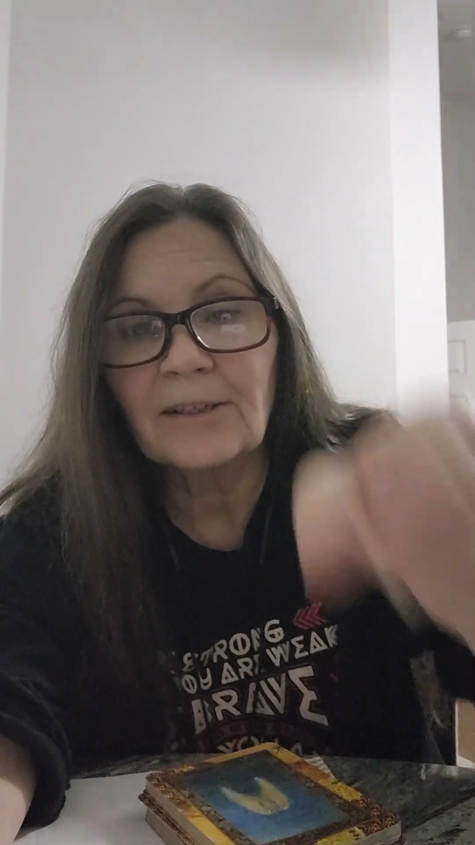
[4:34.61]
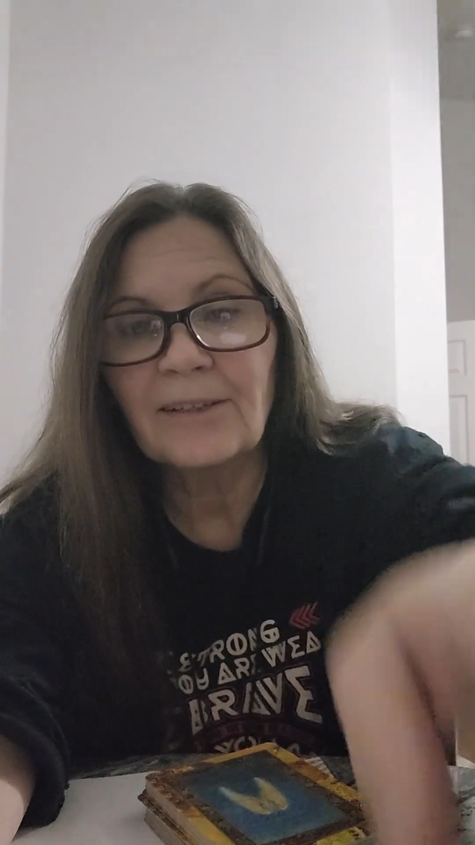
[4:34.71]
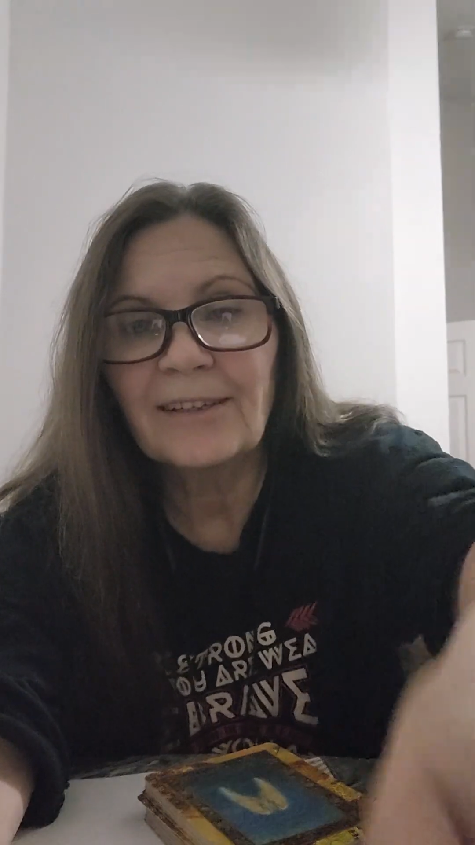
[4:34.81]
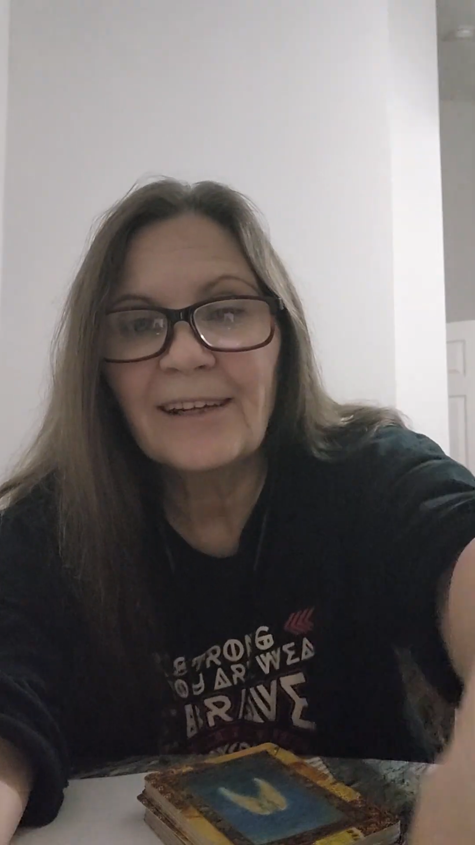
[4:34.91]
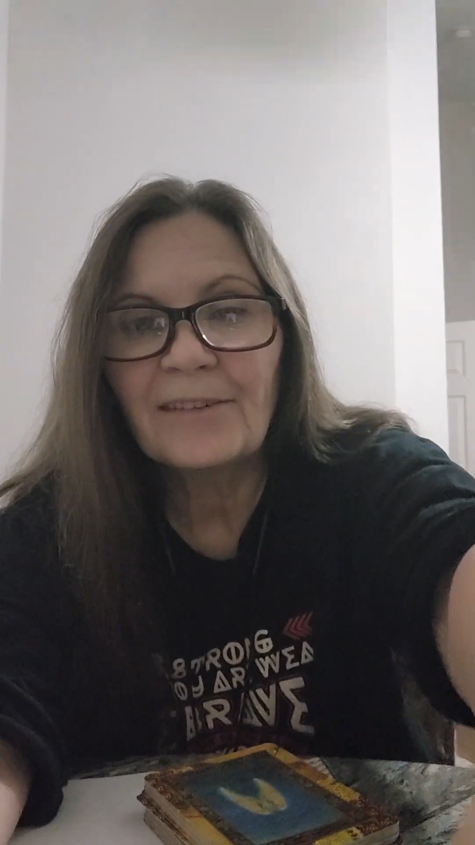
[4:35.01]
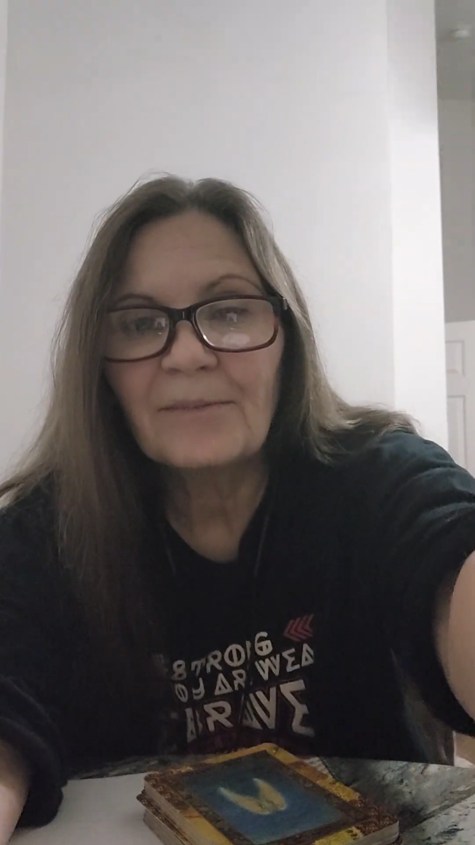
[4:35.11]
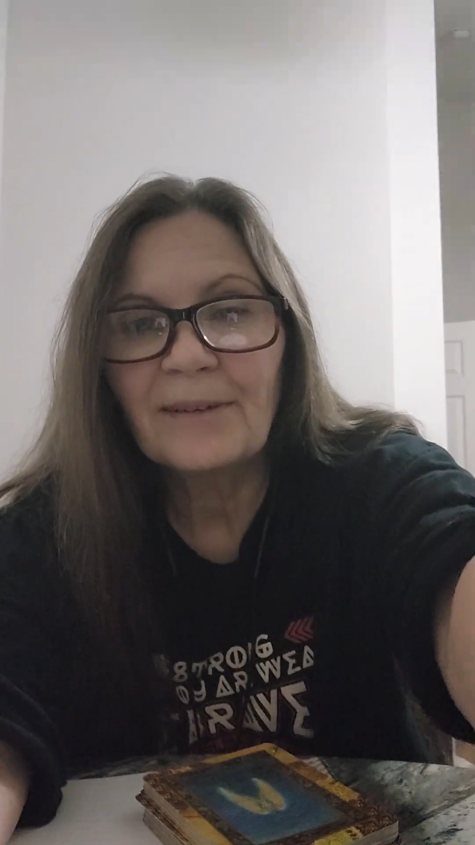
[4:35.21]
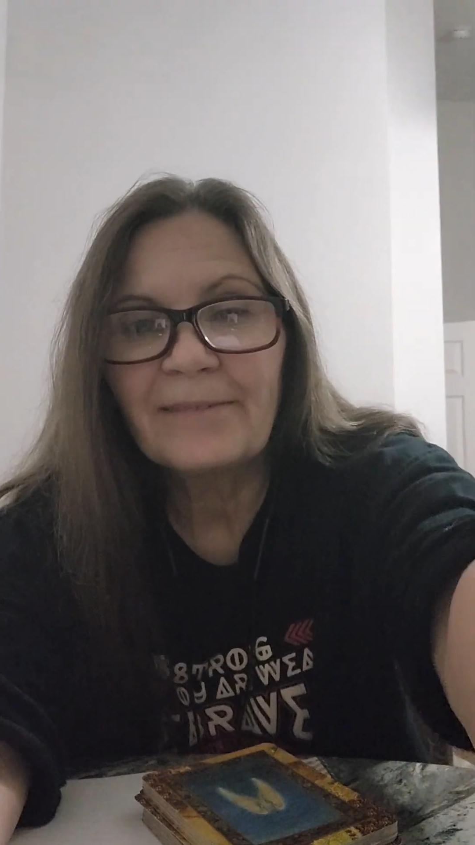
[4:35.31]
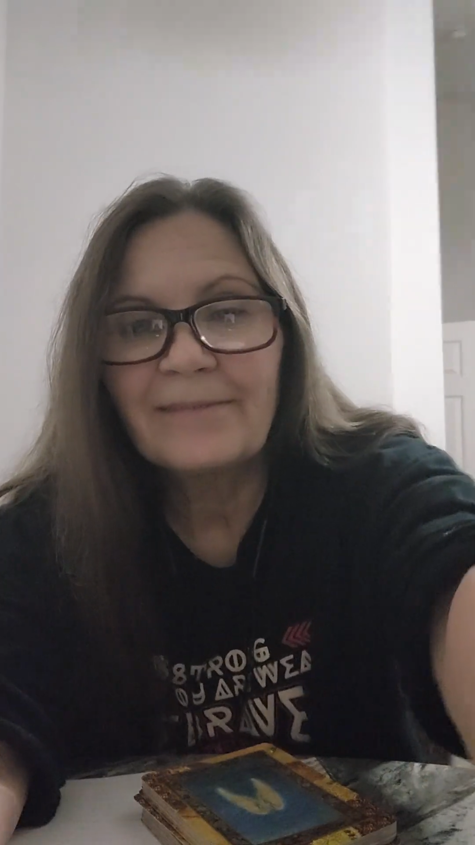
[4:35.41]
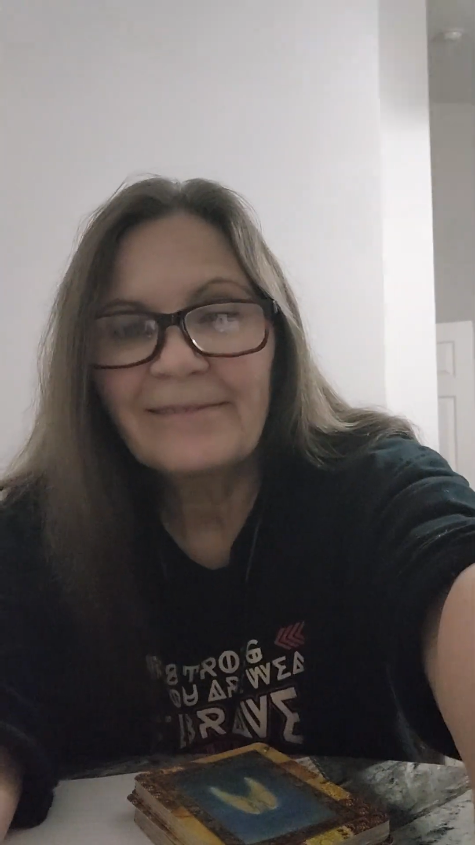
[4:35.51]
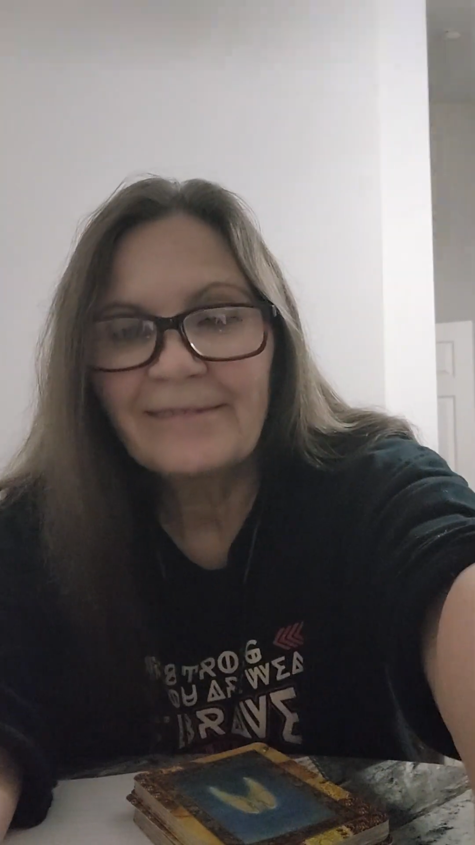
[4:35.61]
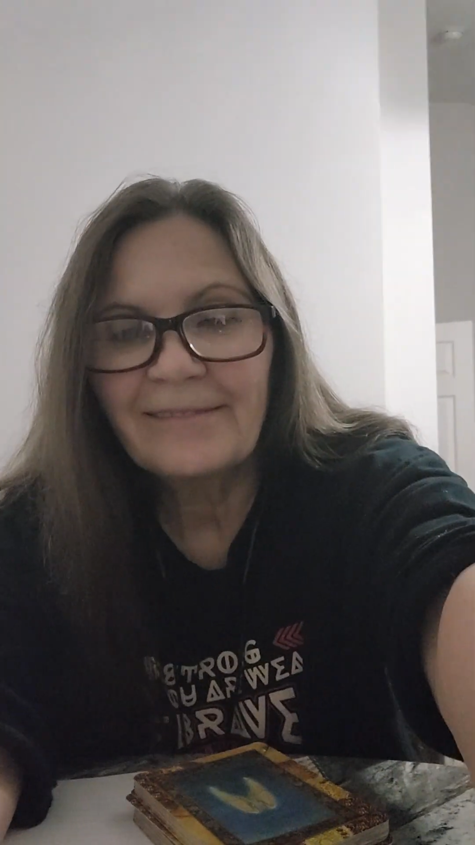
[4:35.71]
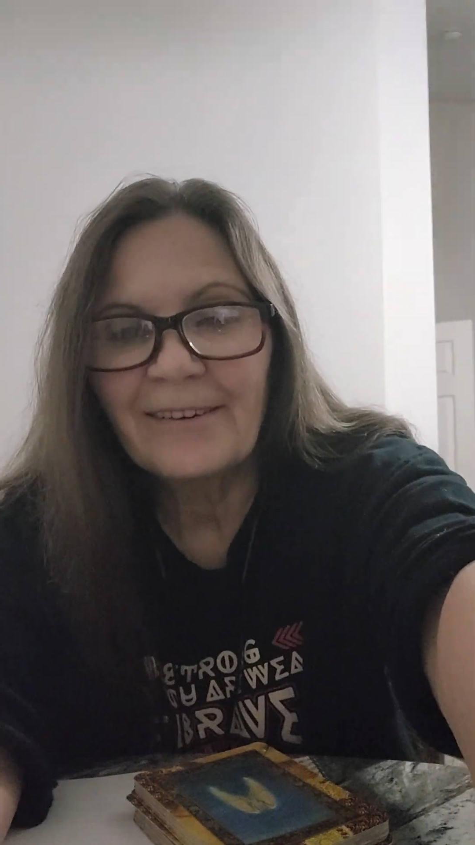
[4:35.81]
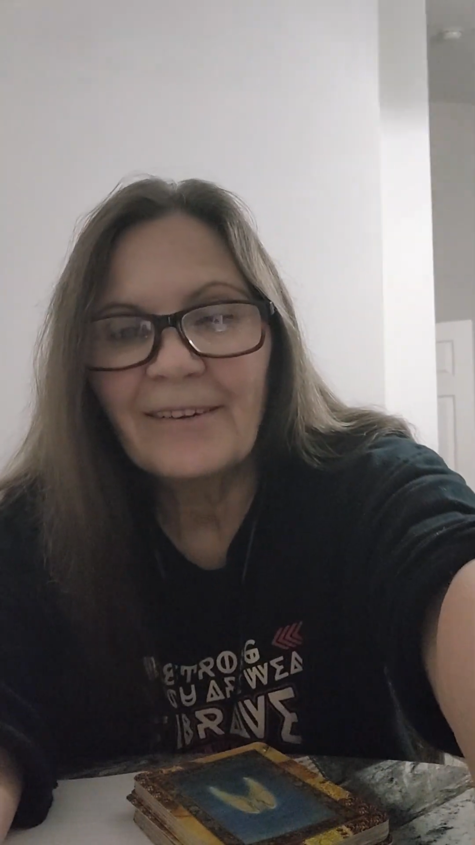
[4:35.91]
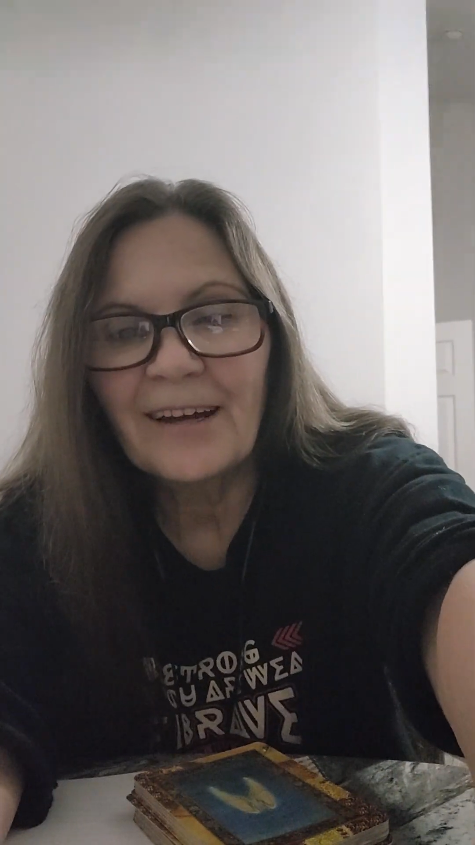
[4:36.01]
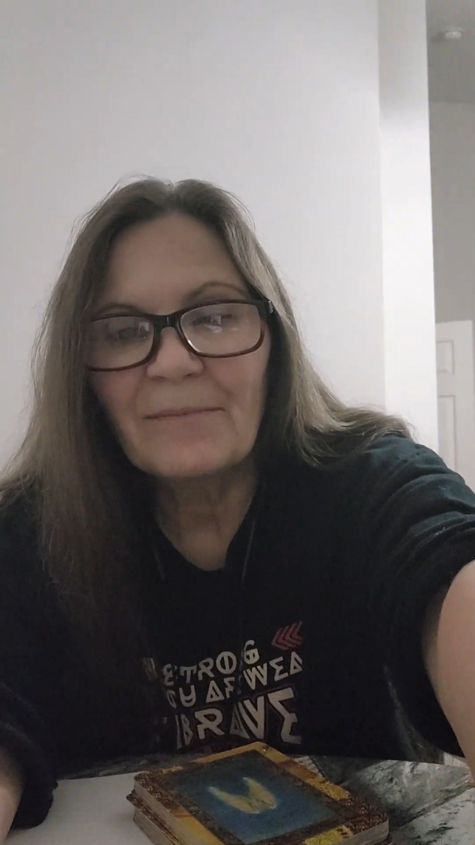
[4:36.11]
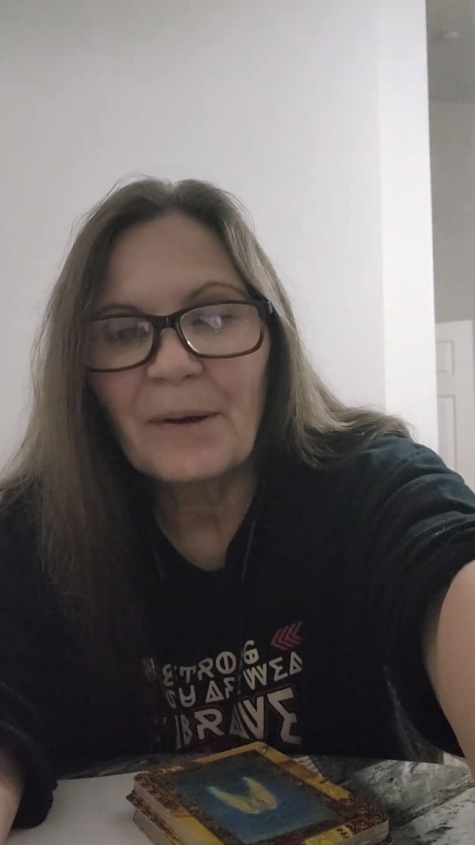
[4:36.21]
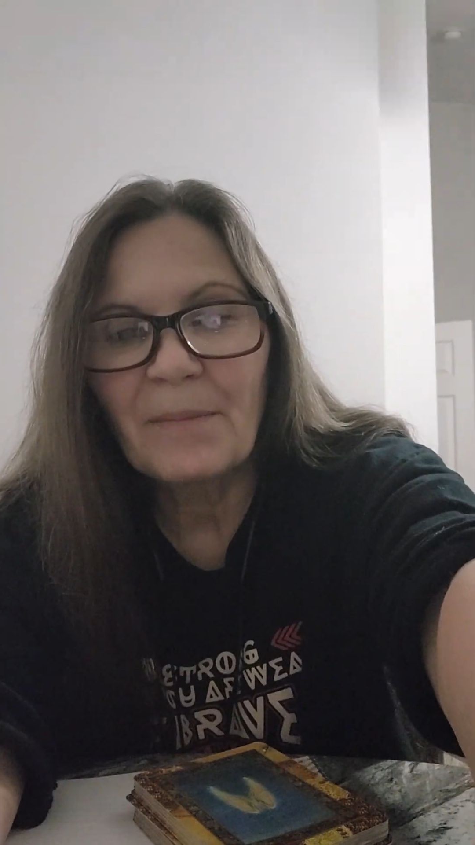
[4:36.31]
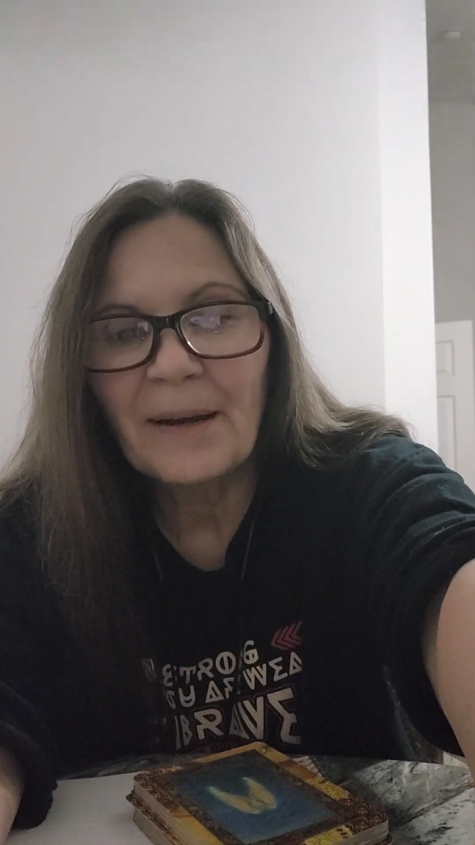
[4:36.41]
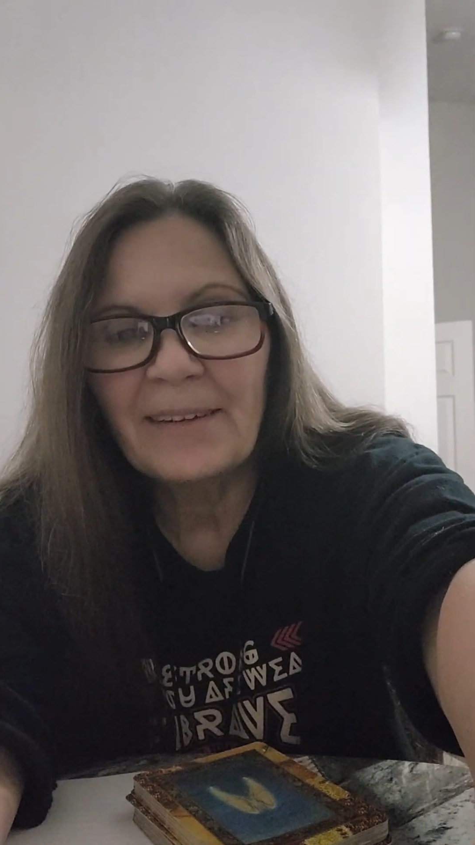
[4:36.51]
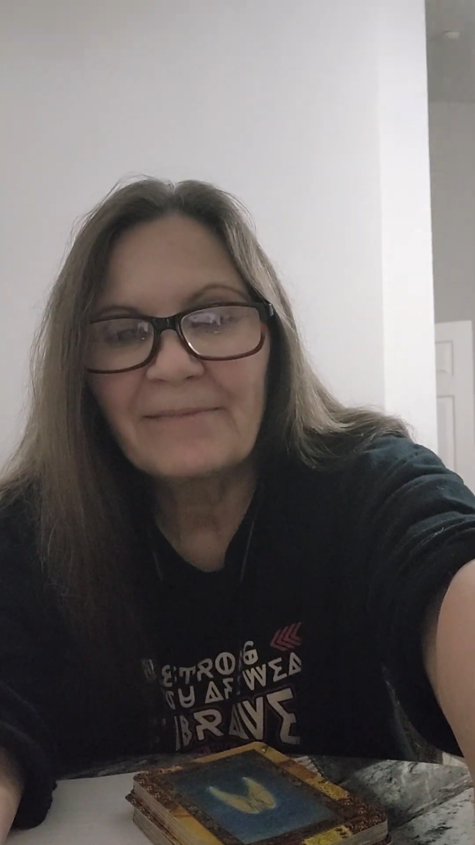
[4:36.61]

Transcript: on the next one. All right. Bye-bye.